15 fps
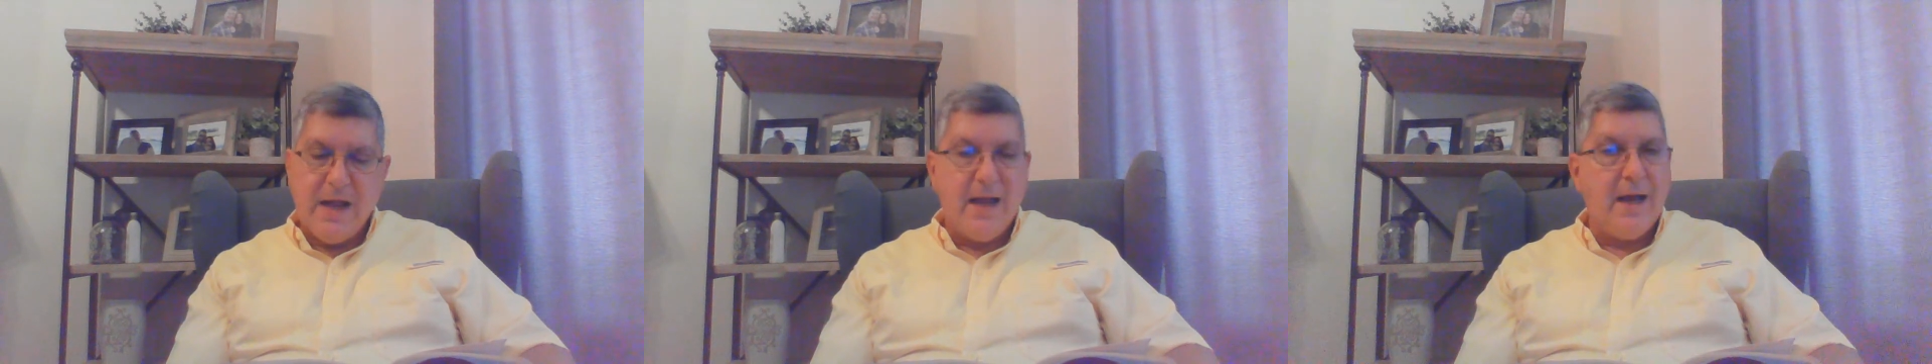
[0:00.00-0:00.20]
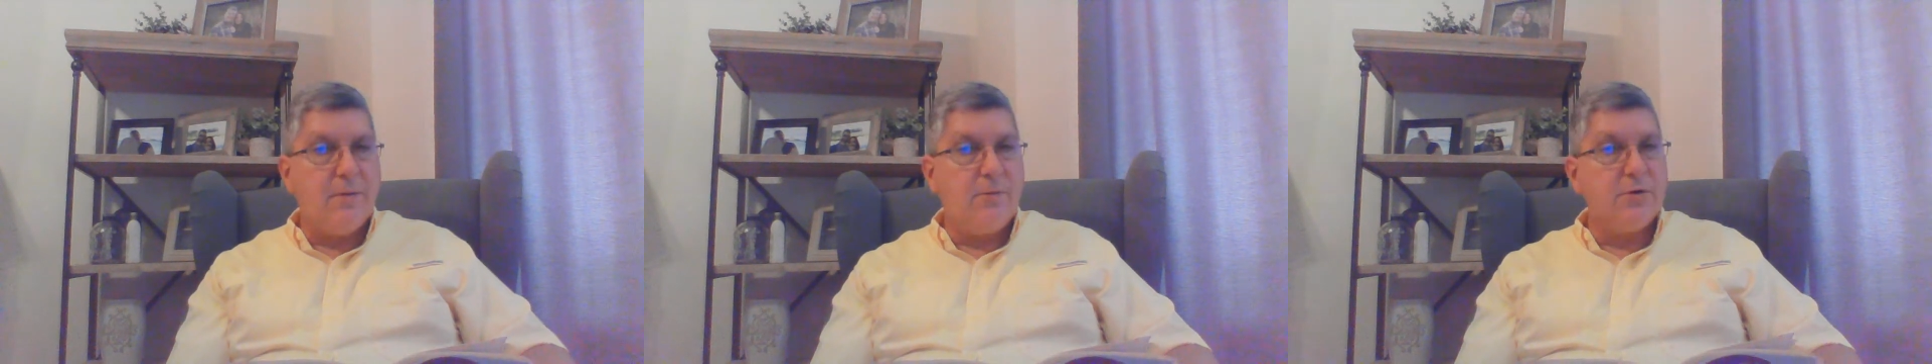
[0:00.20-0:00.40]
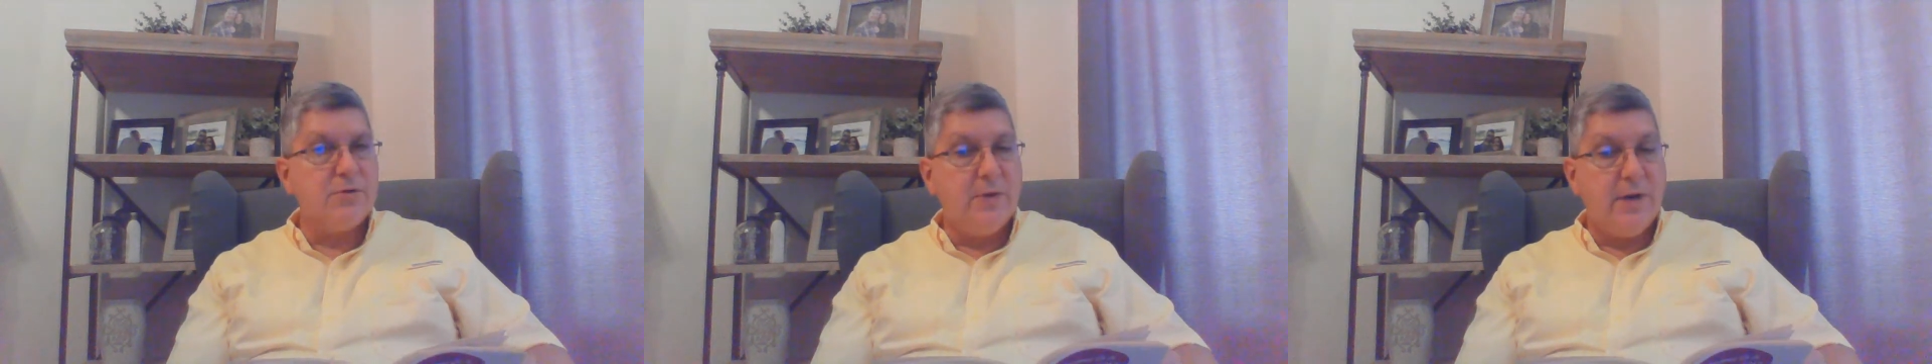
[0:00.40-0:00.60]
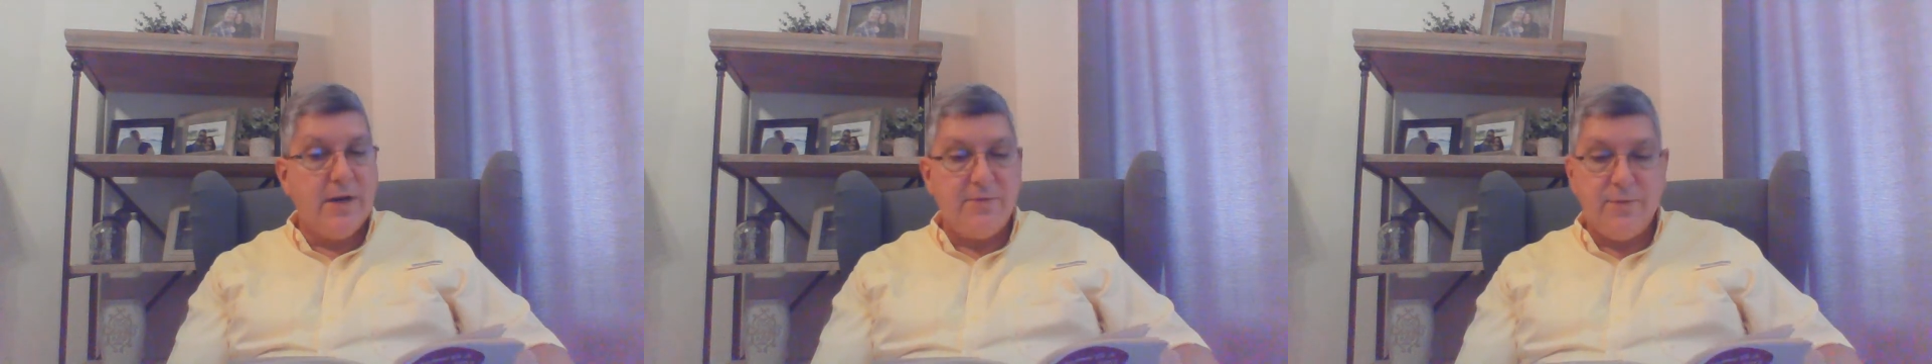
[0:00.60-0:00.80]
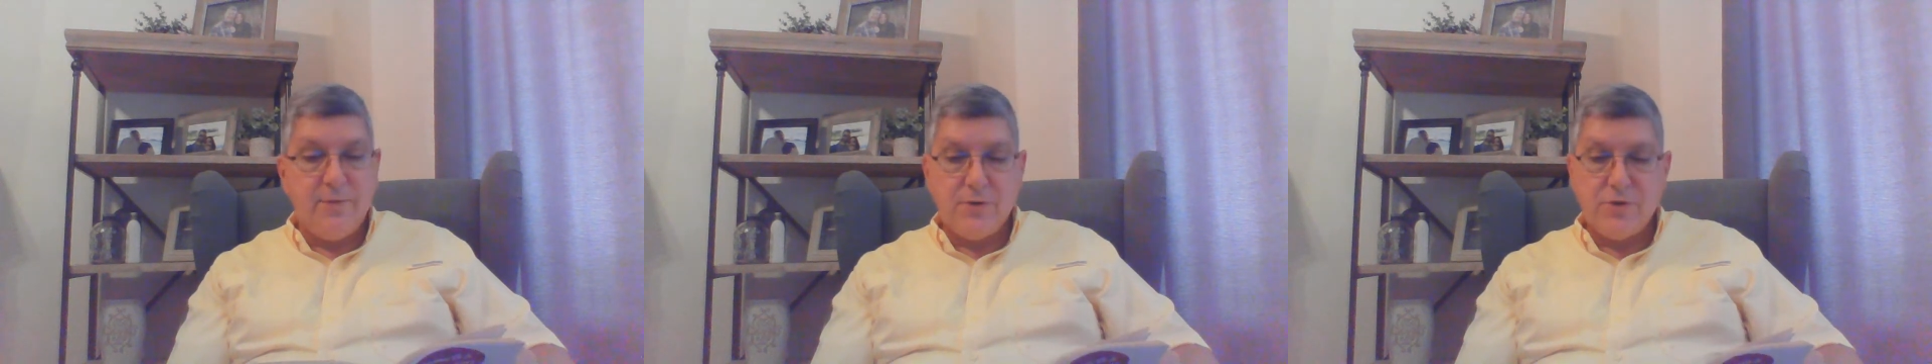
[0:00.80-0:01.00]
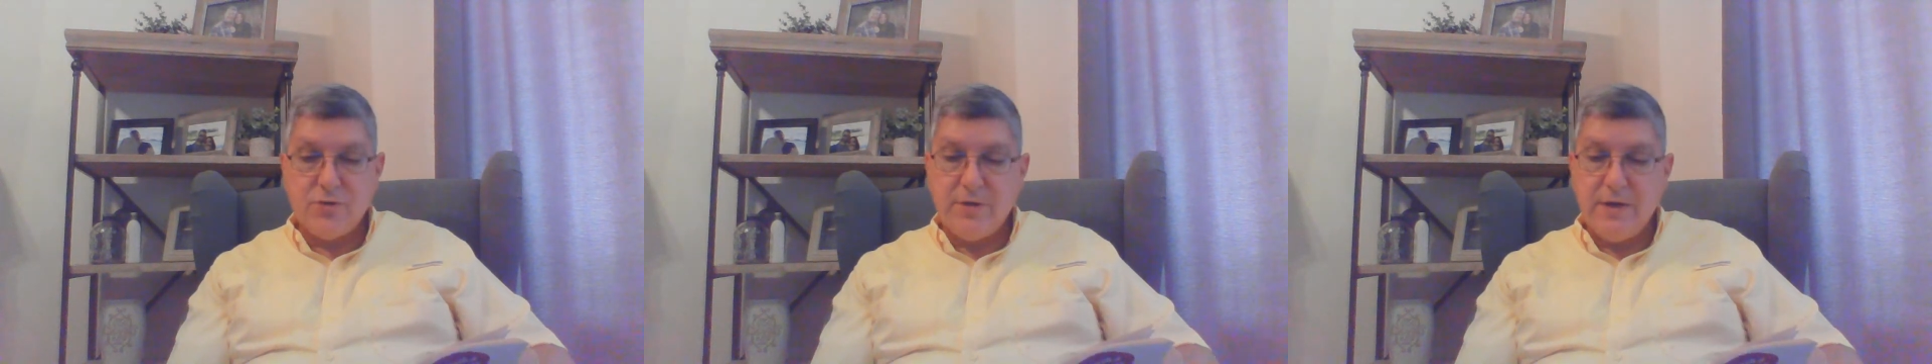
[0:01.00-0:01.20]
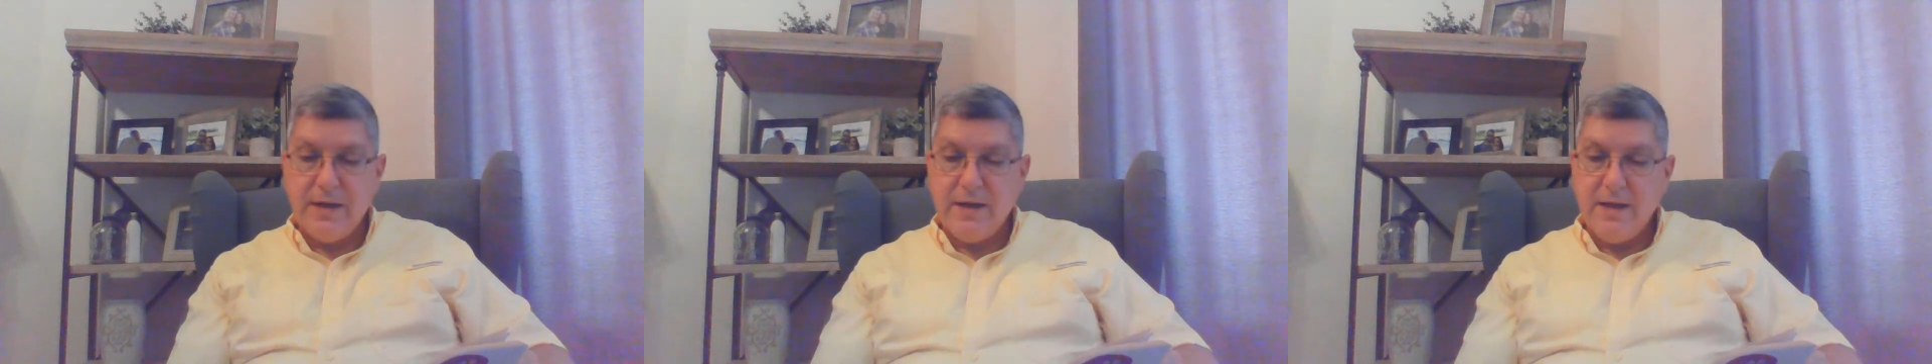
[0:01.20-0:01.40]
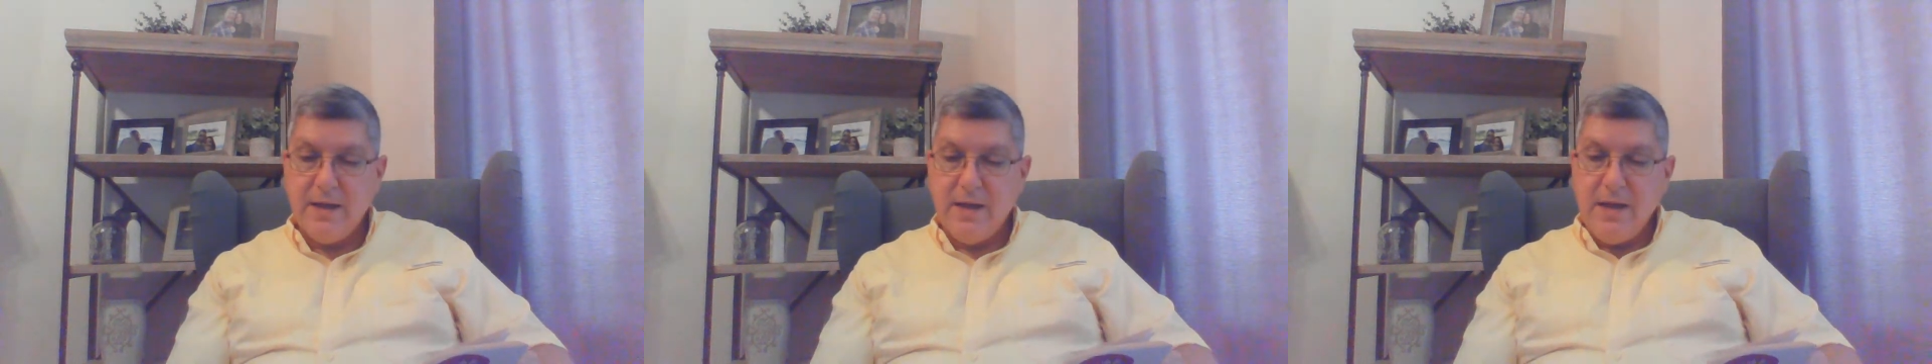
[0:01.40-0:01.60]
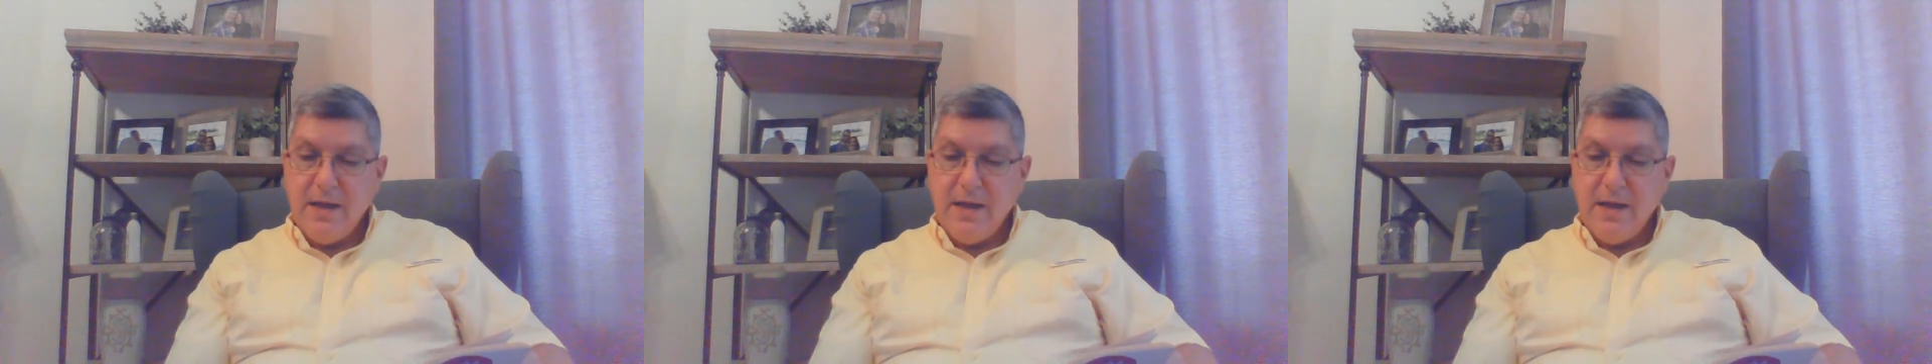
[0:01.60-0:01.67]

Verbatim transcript: I was ready for a trick.